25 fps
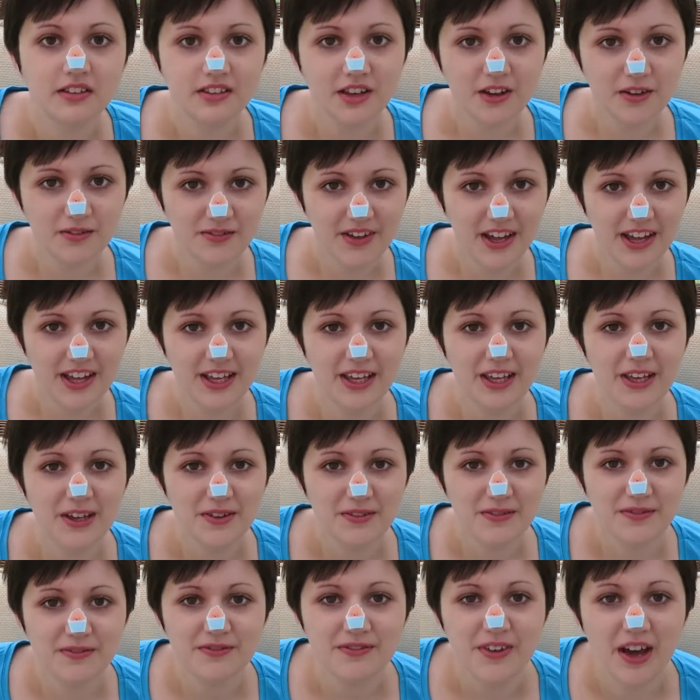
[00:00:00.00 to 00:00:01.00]
So thank
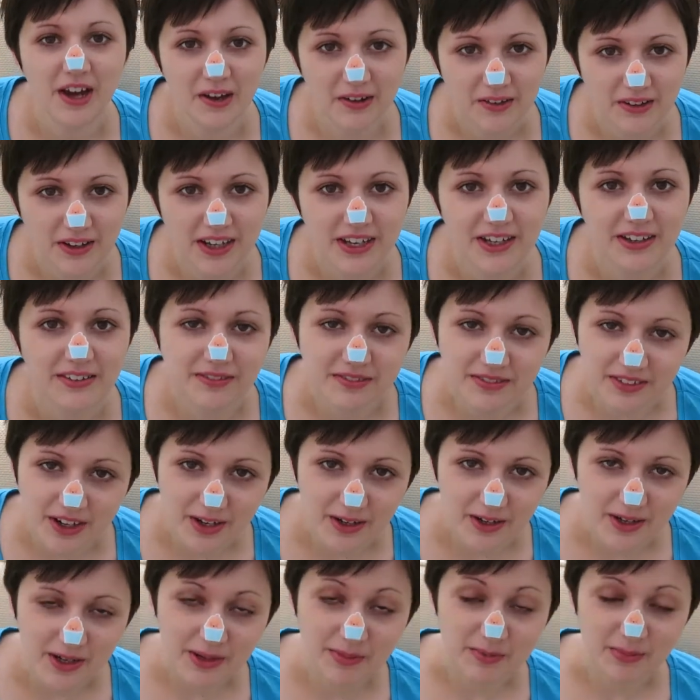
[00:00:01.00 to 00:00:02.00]
you very,
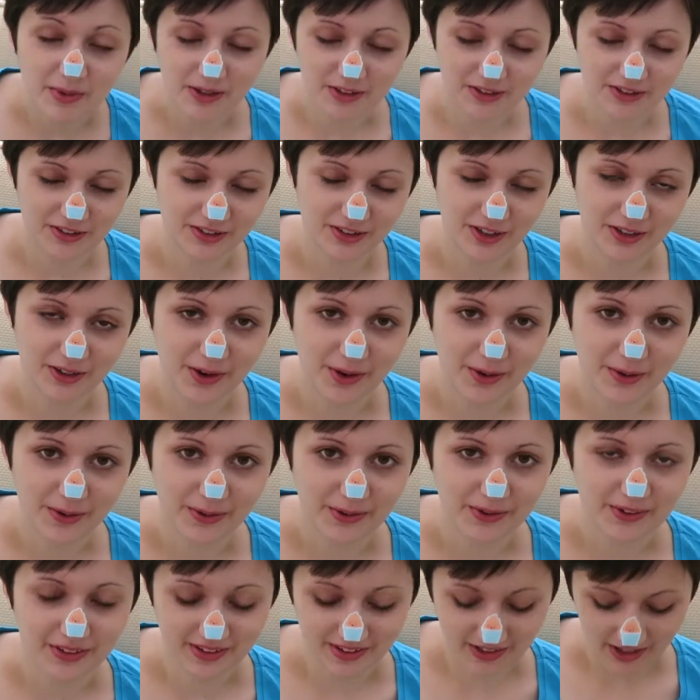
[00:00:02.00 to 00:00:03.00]
very much,
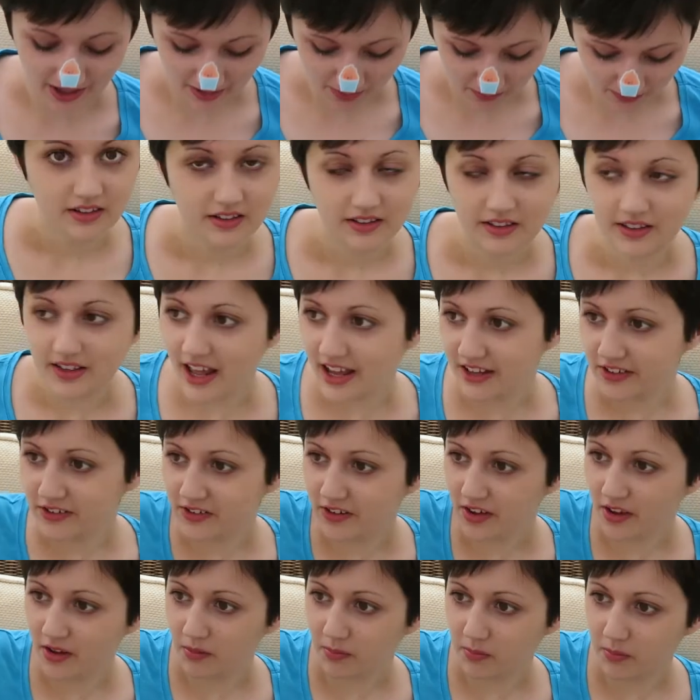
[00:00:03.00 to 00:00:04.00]
Nicole.
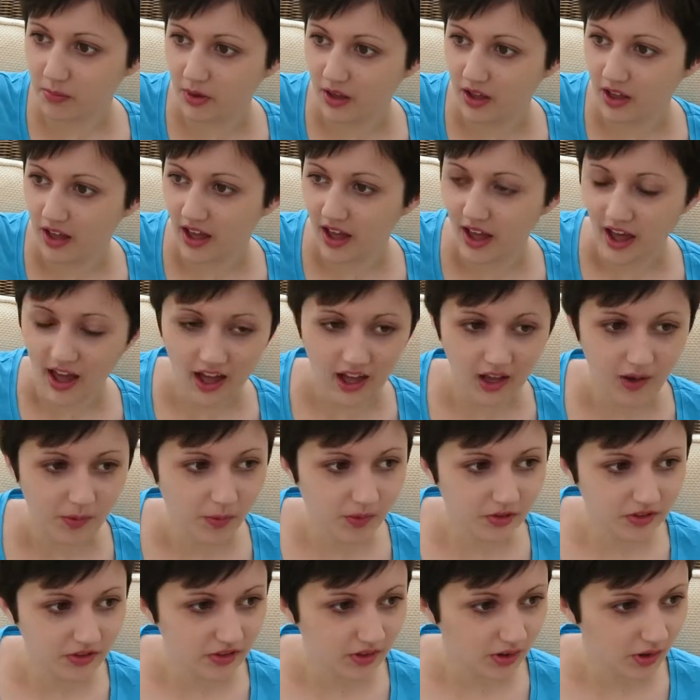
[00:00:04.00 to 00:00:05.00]
Next up, I
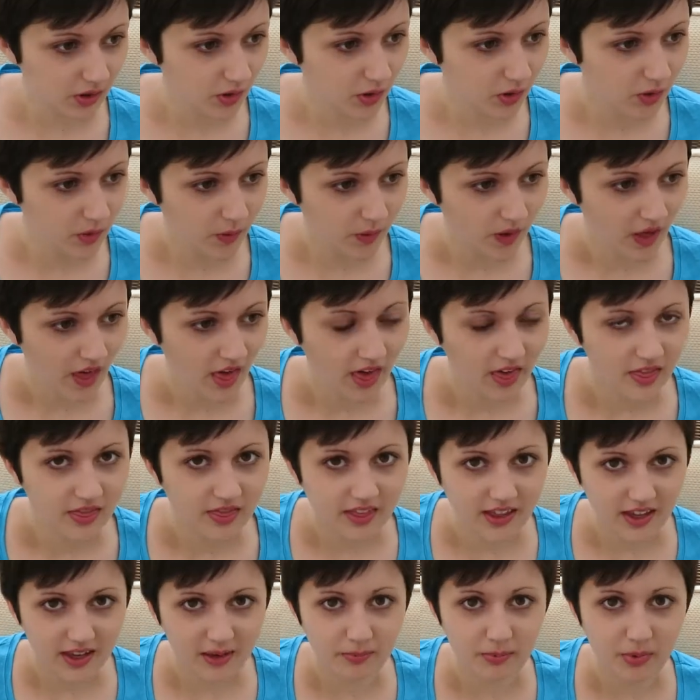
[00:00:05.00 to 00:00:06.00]
will do
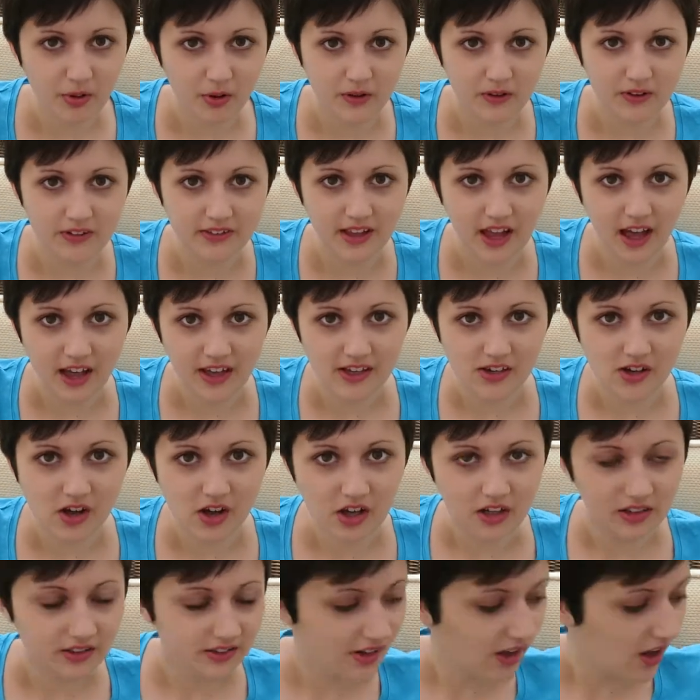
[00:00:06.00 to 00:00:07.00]
the books I
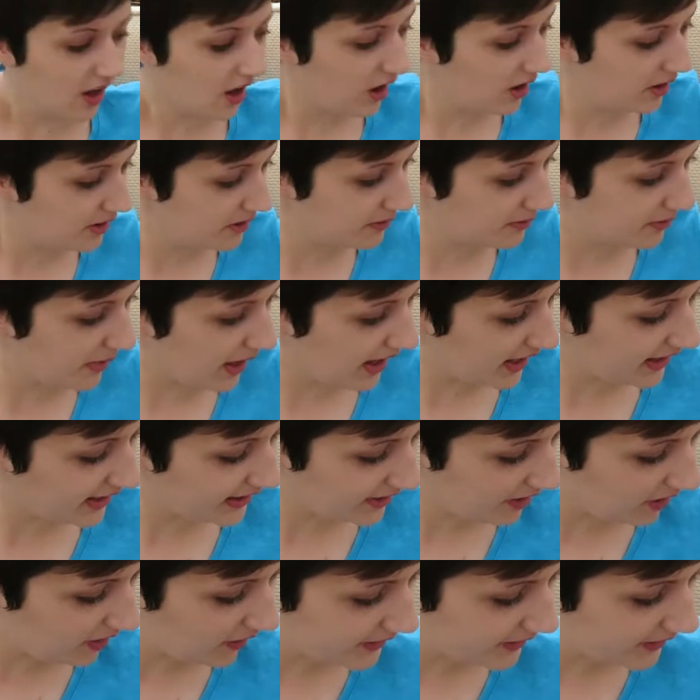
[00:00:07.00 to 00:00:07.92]
got on my